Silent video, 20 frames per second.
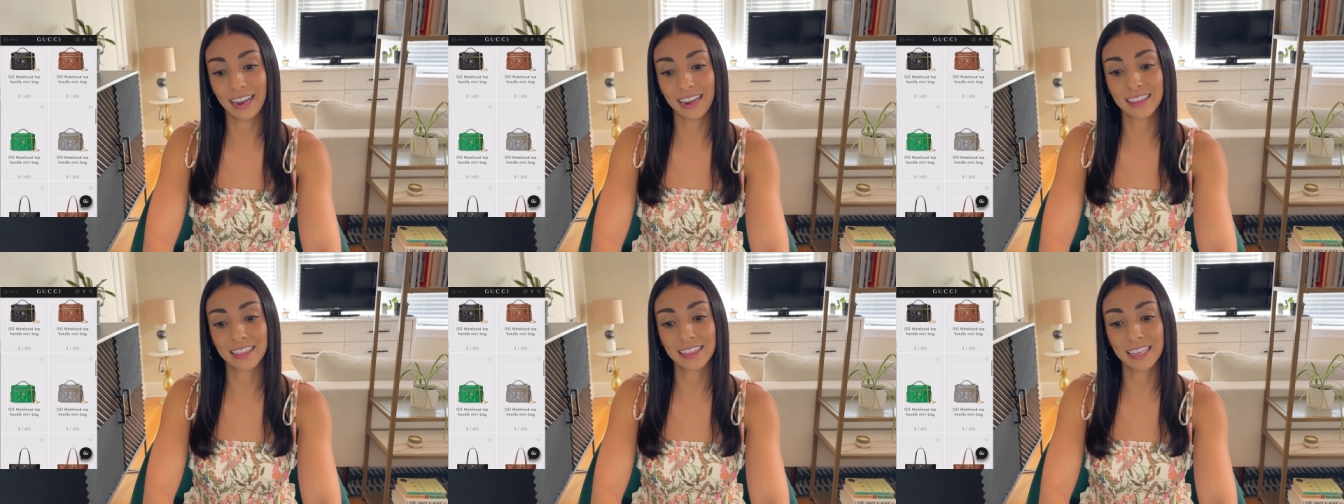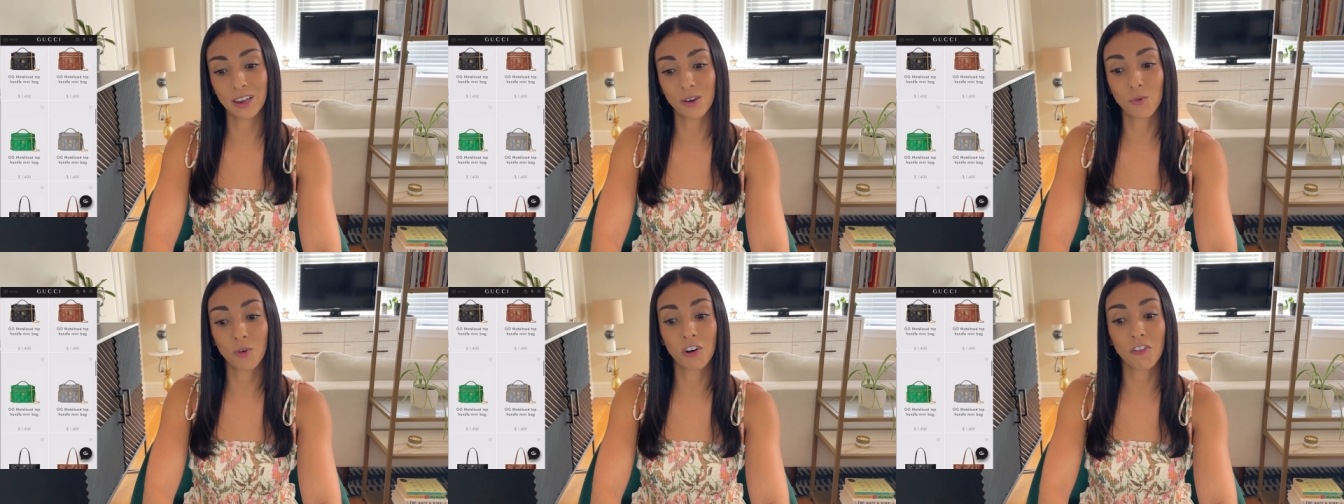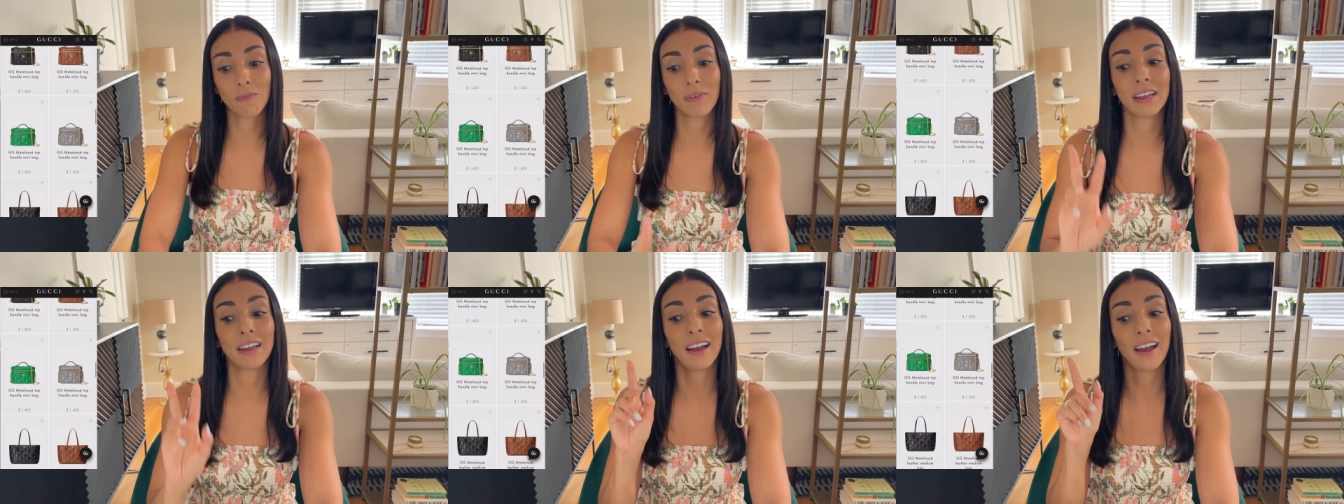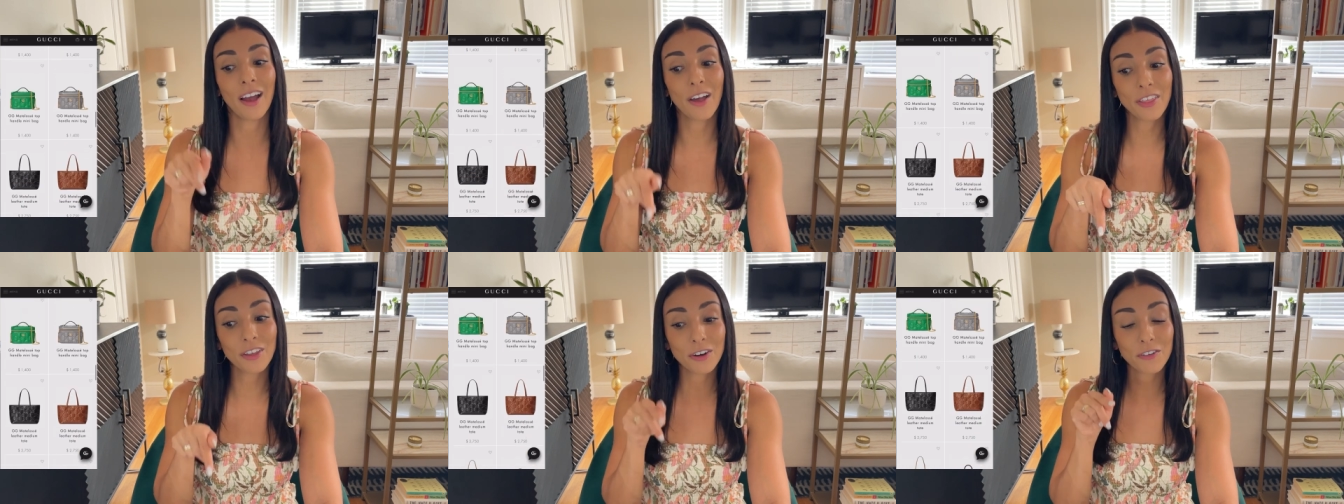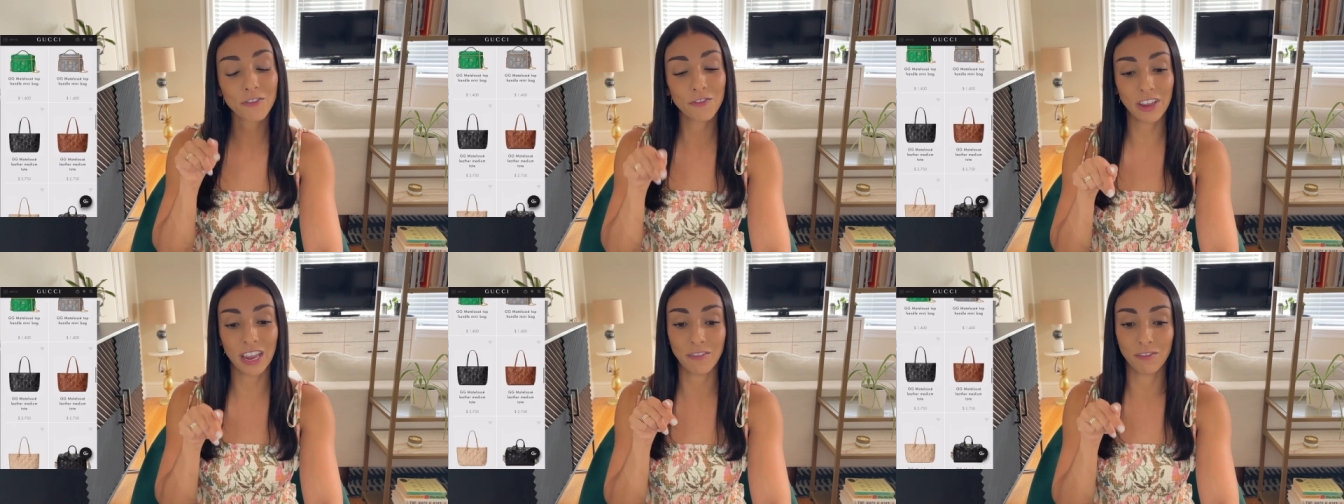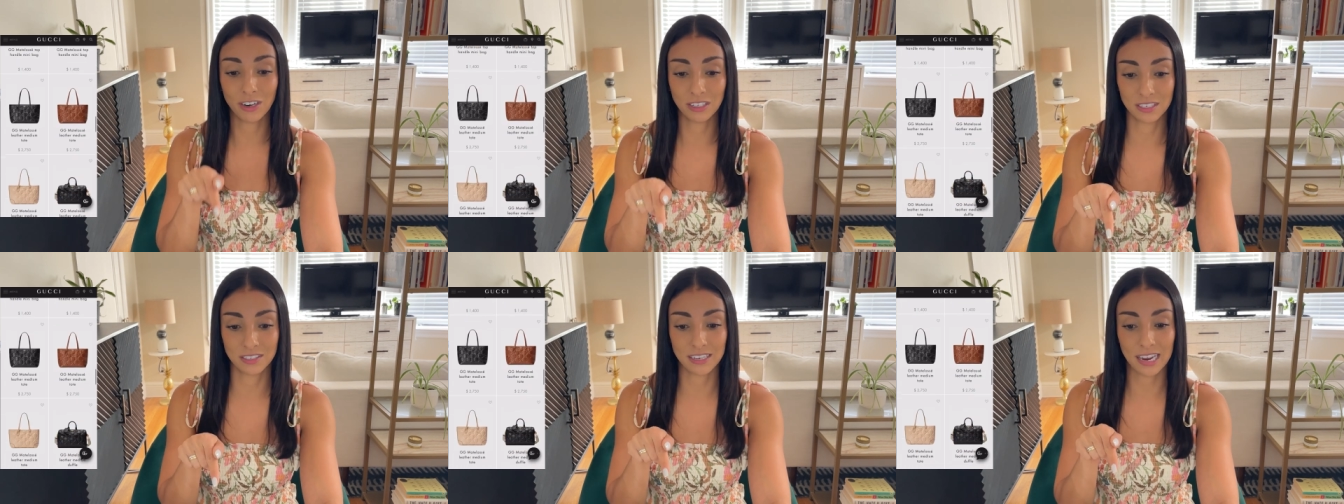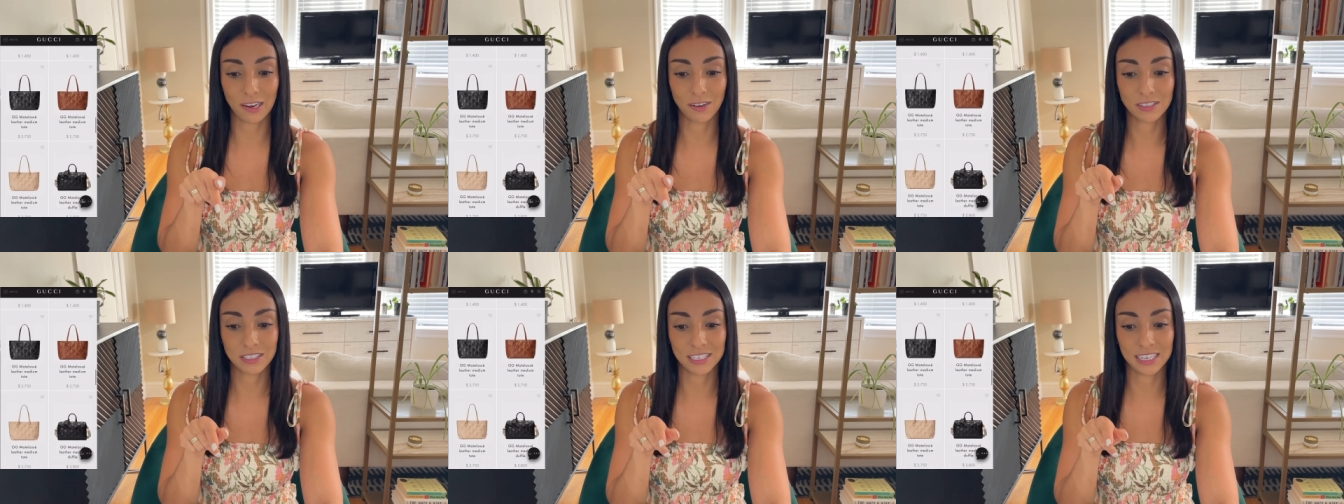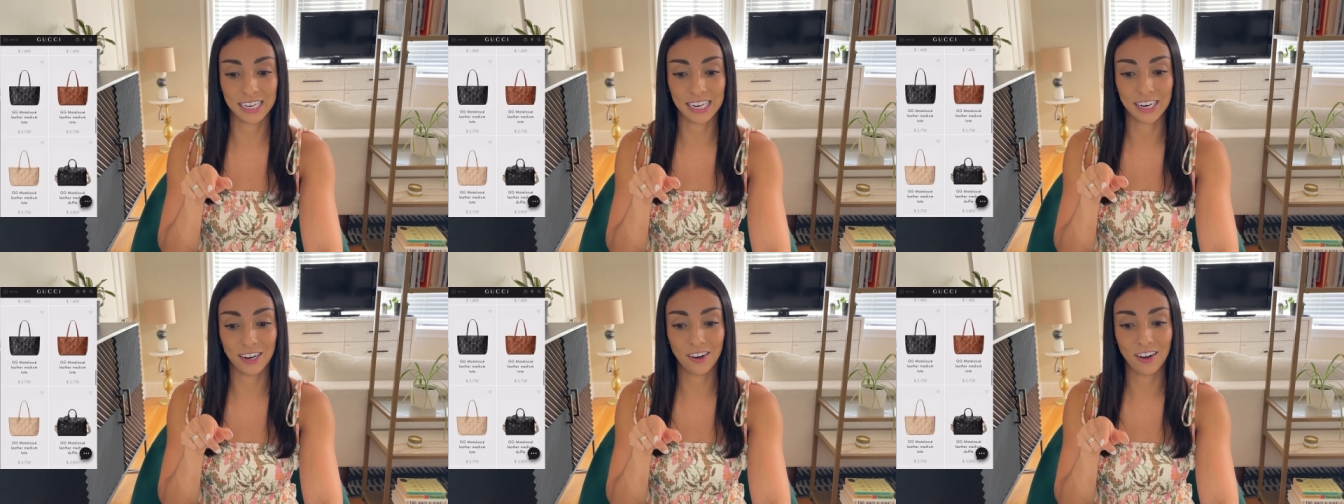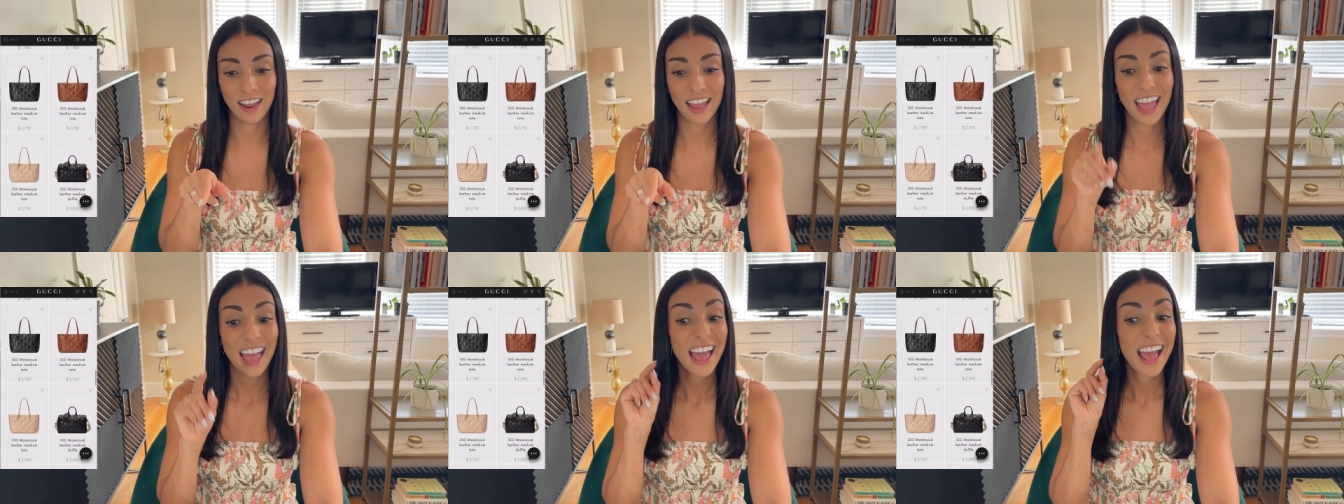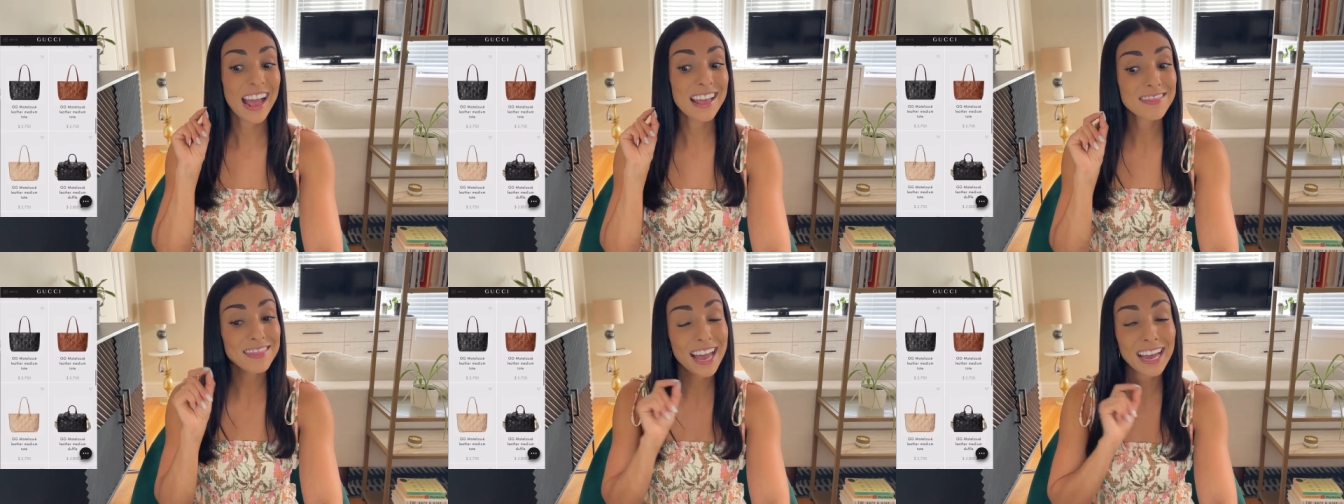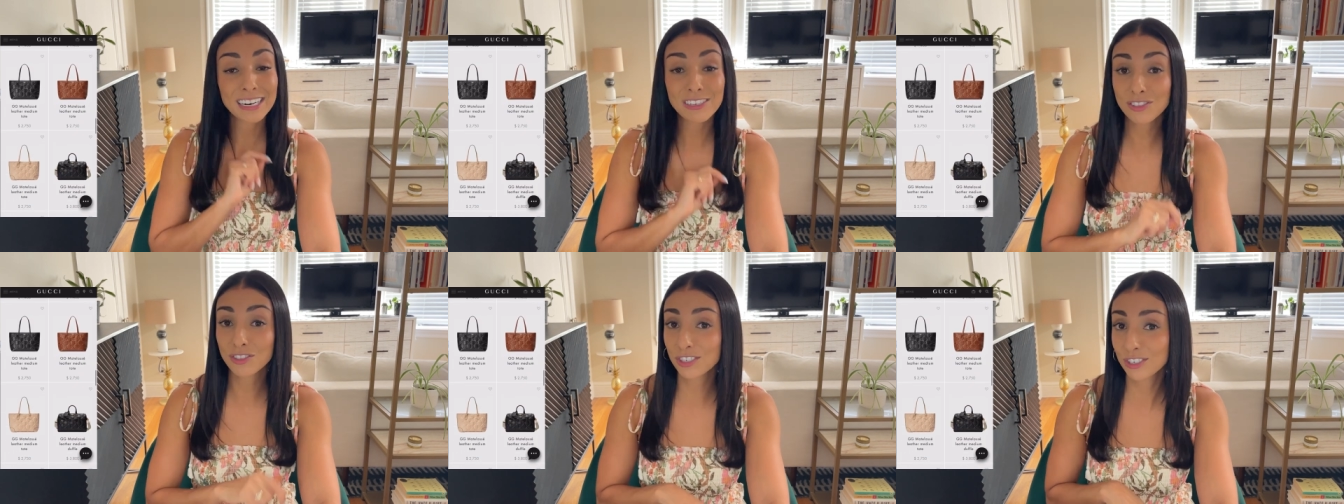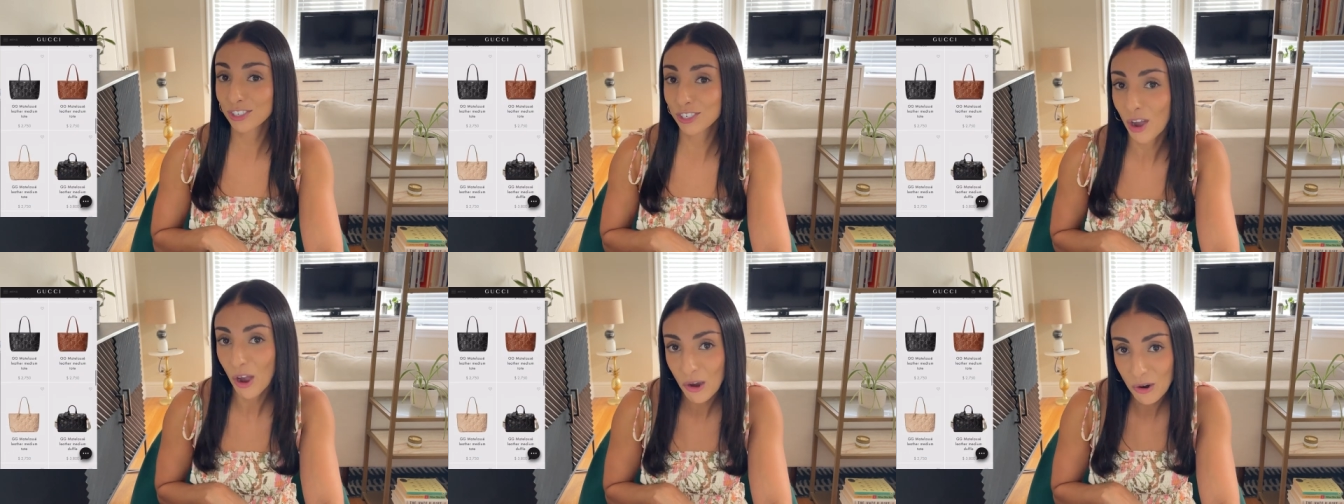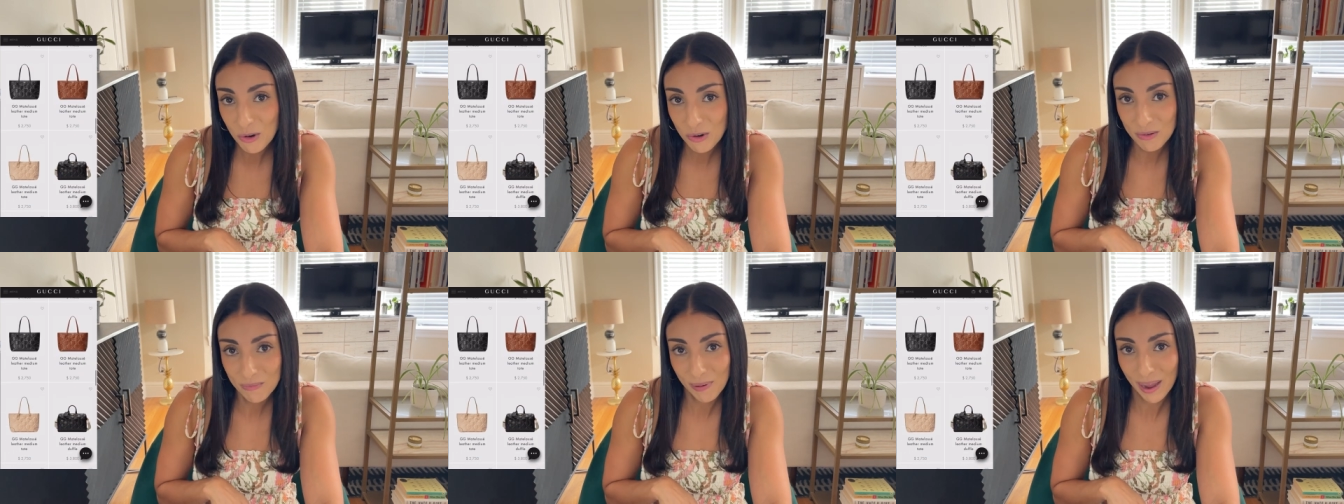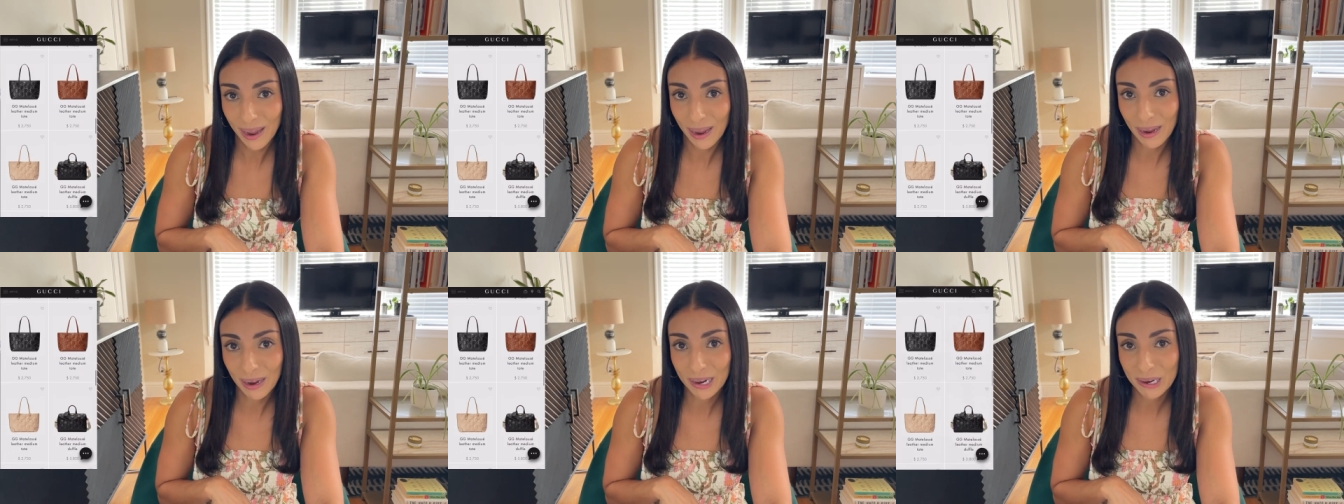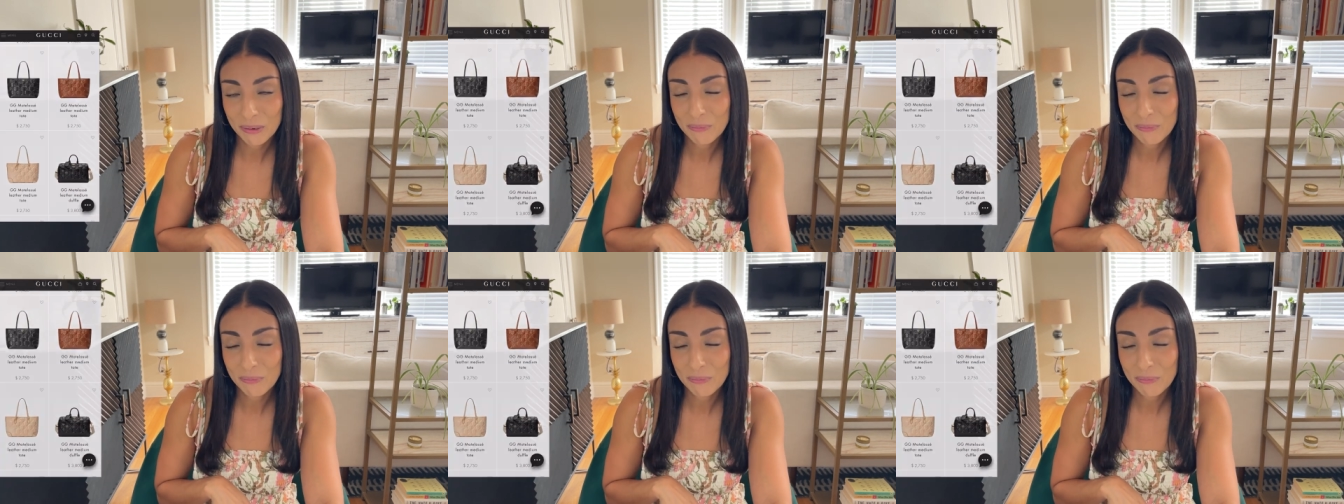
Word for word: I think, one of my other favorite styles here, and that is the tote bag.